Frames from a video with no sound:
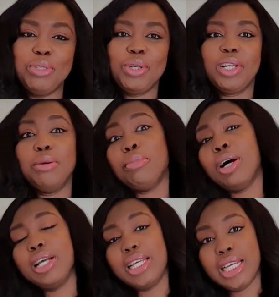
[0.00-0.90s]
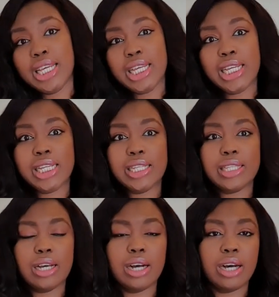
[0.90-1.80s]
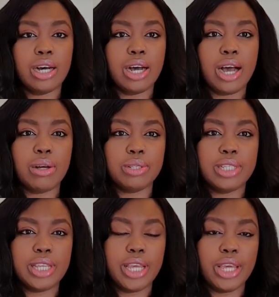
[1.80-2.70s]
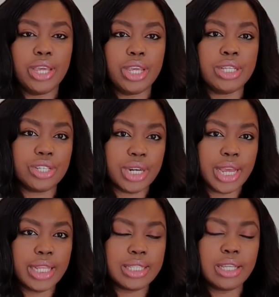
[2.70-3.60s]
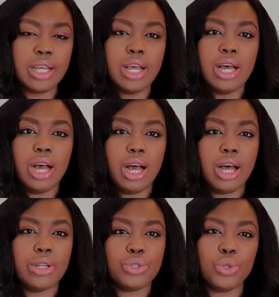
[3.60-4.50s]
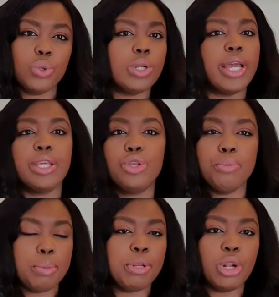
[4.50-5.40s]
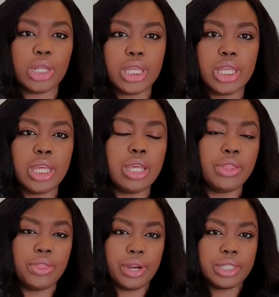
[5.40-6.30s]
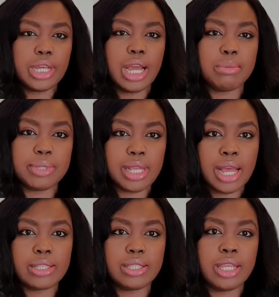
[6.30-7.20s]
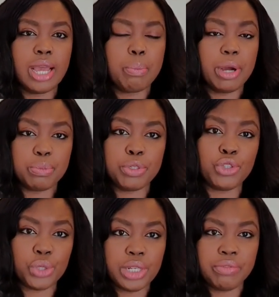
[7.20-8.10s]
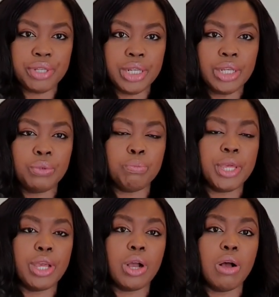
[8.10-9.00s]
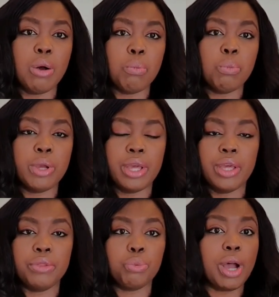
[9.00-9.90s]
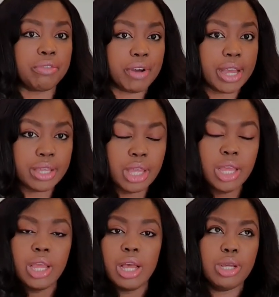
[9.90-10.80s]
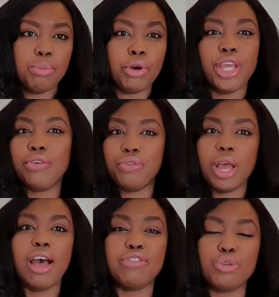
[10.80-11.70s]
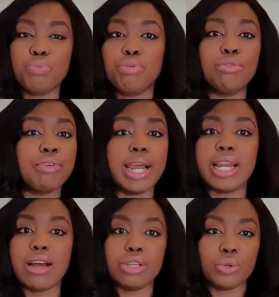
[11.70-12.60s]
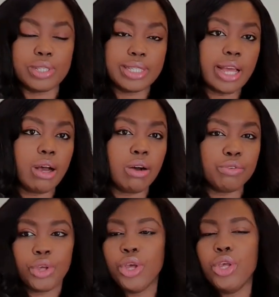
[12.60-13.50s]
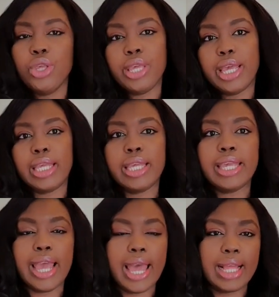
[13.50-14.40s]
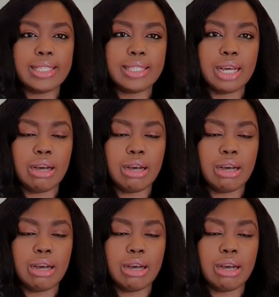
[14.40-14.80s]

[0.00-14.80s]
talking about is I would say internet. So like you may be lucky, there are times that the apartment you're living in may come with Wi-Fi, but if you have to provide that yourself, you can get